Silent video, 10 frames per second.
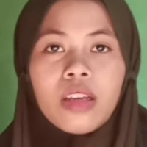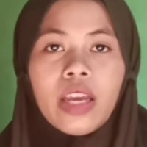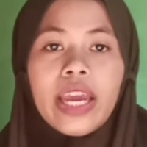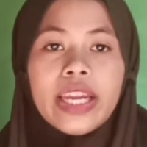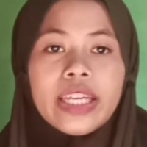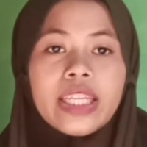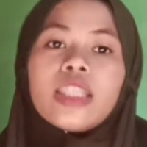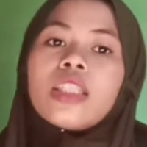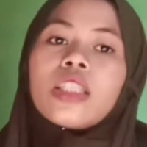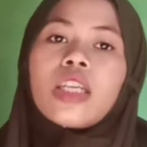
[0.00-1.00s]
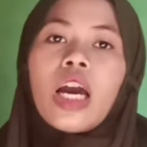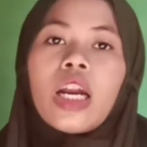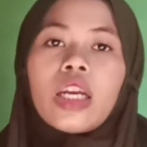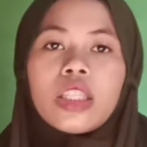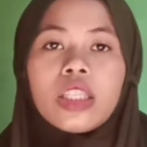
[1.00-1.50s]
and it's
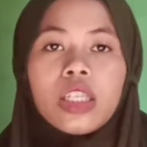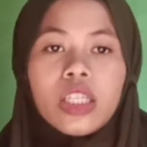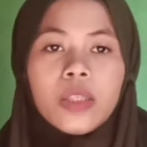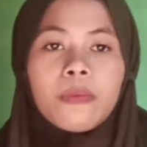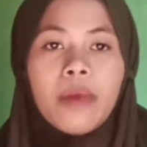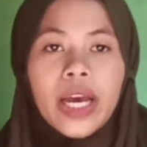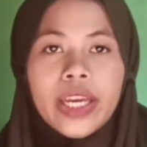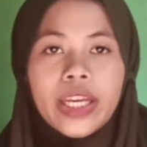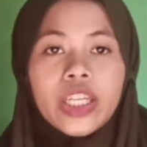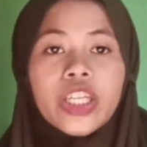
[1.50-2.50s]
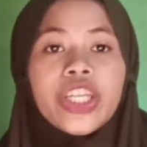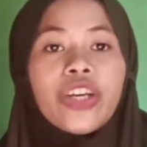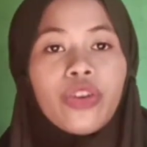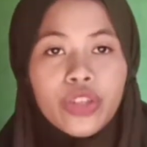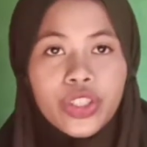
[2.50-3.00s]
characterized by a
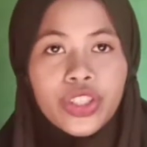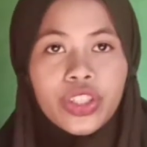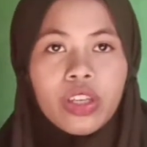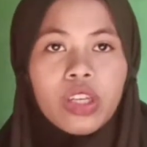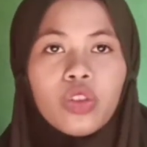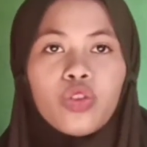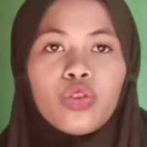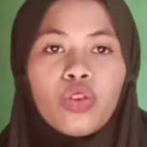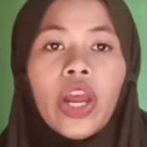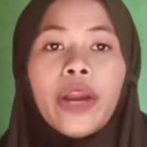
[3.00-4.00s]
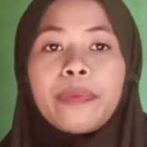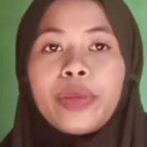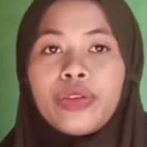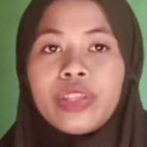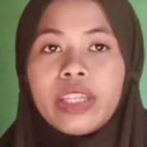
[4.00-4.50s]
recourse to
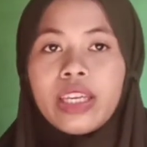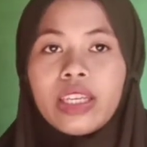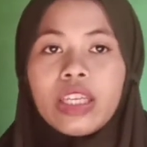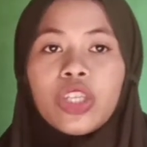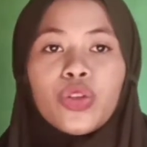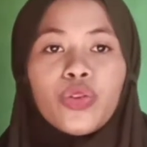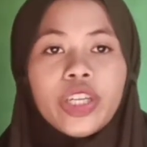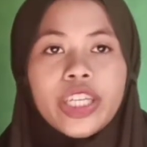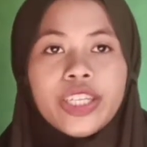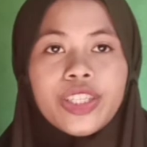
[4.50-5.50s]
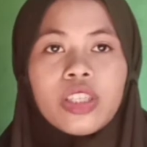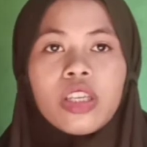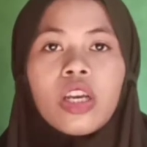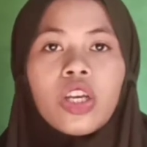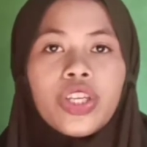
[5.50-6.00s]
hermeneutic inquiries
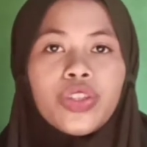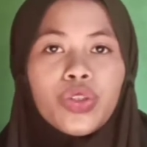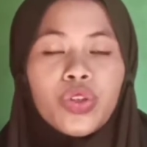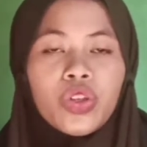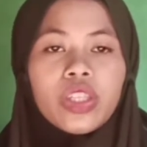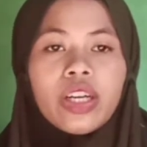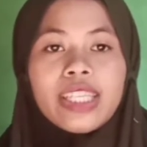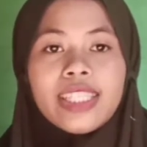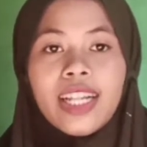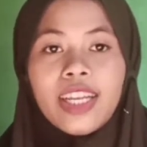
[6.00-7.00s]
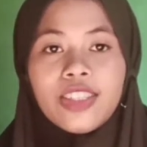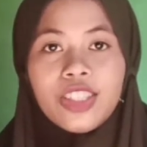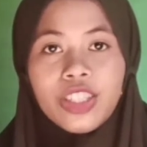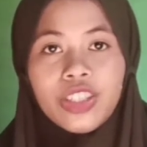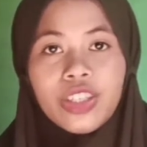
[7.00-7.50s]
into
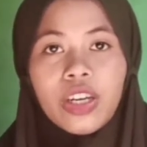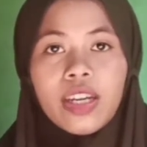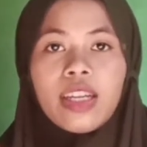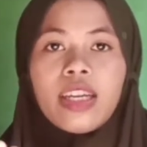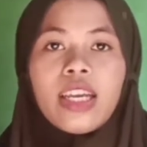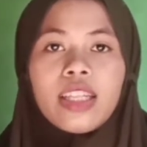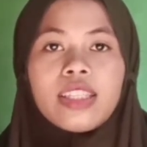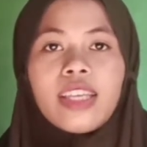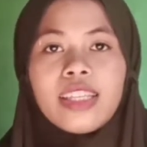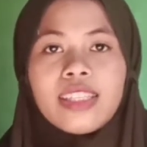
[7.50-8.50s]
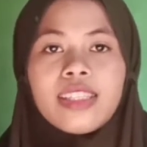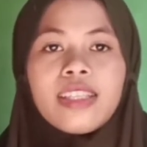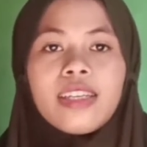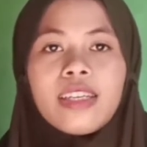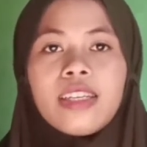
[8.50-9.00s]
translation that sets
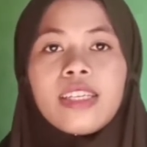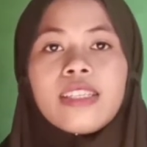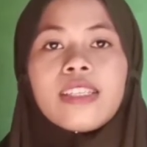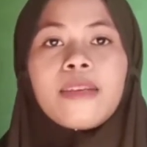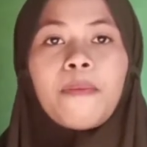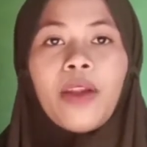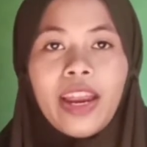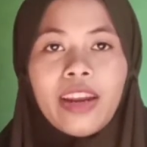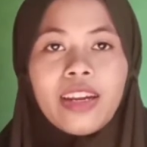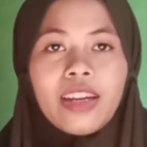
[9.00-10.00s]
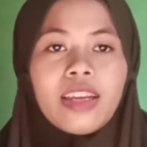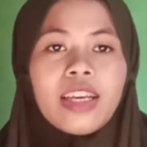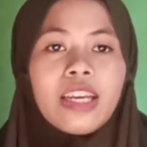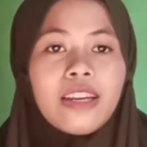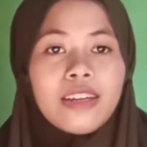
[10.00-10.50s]
the discipline
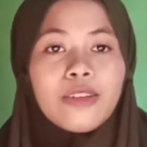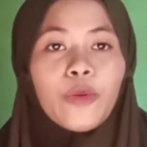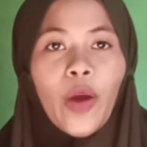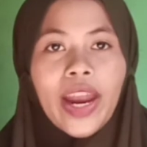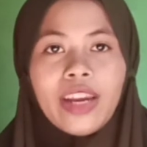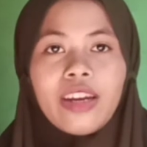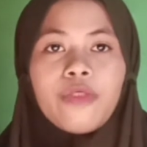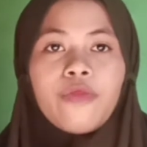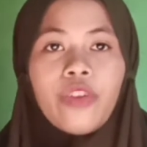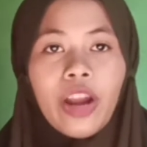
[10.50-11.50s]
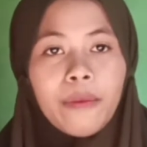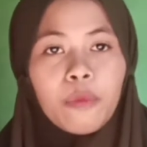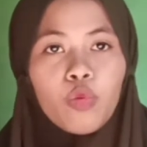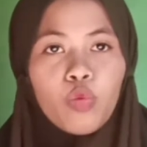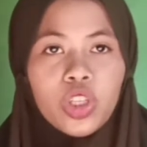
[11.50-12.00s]
in a wide
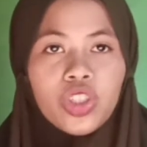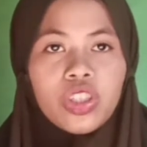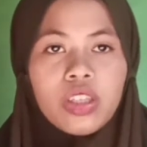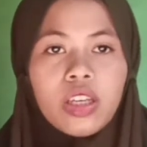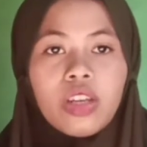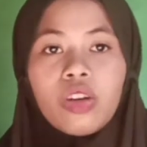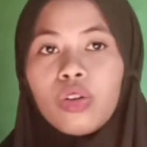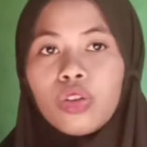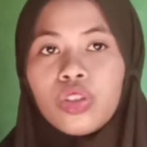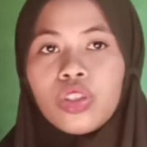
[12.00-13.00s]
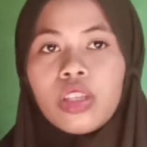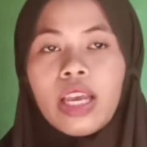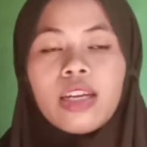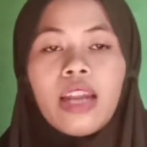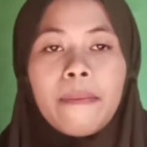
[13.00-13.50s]
frame which includes
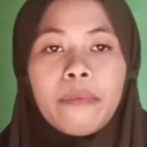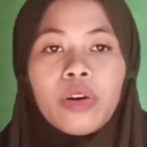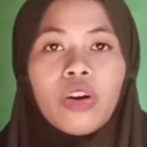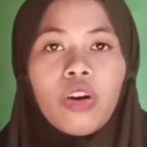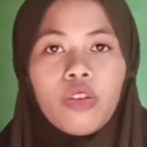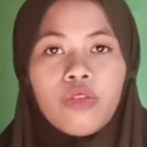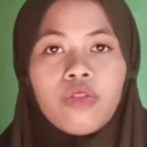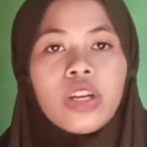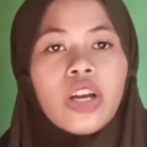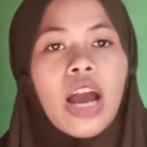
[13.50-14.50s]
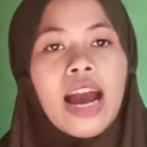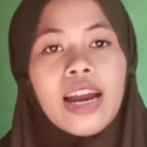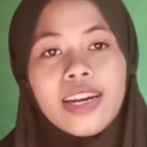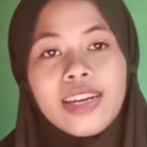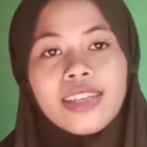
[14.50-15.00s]
a number of
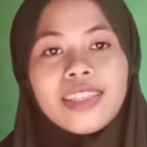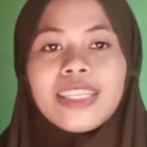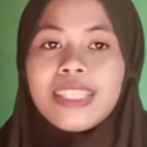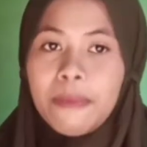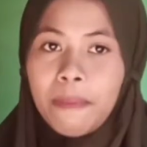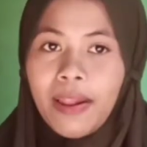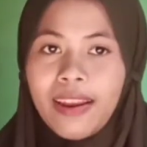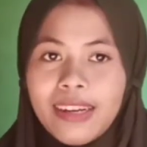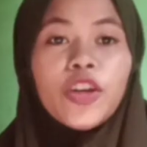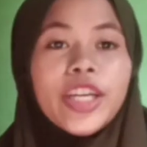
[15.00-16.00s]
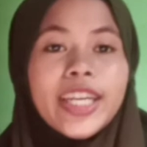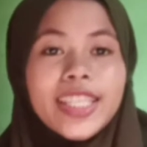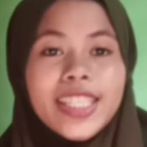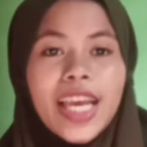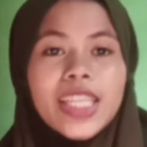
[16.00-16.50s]
other disciplines. For the
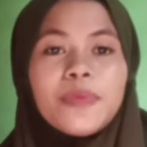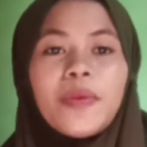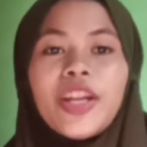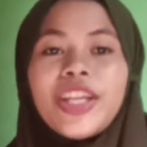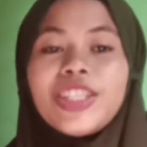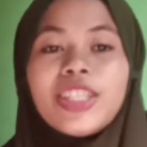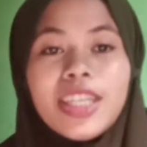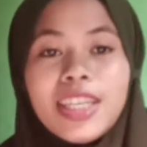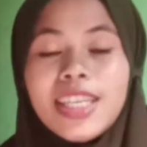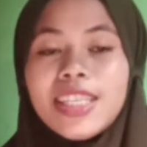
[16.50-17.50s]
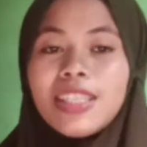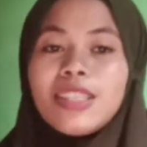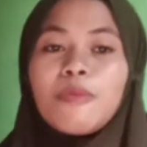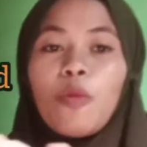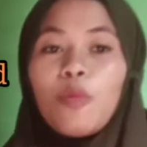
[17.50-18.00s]
next explanation is
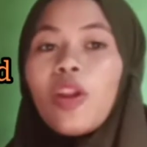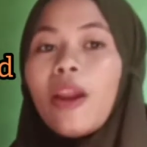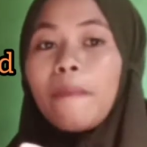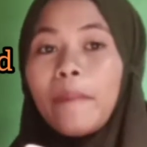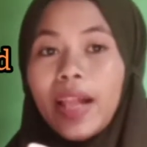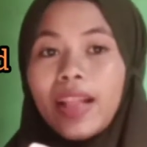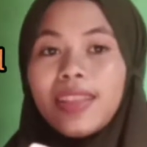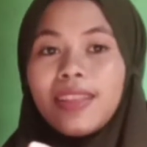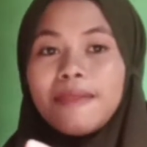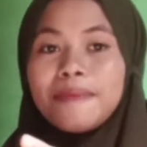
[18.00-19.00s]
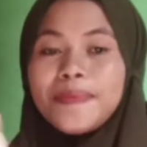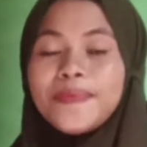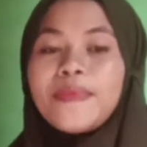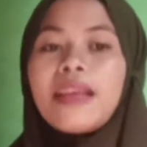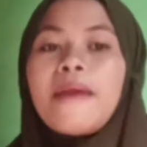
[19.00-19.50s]
popular ballad.
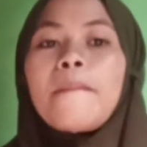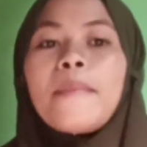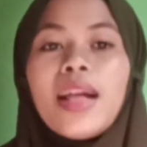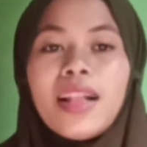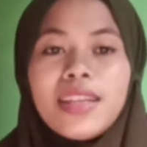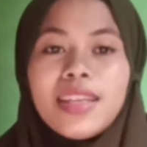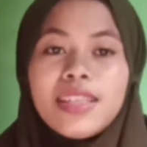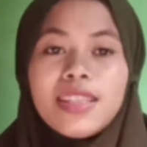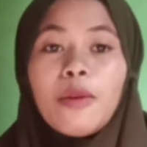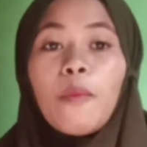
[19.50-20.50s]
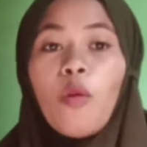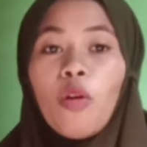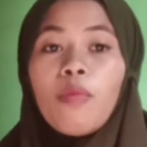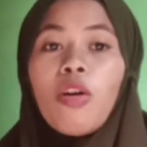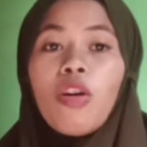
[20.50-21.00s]
Ballad is a
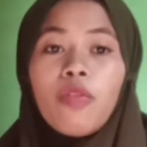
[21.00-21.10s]
form of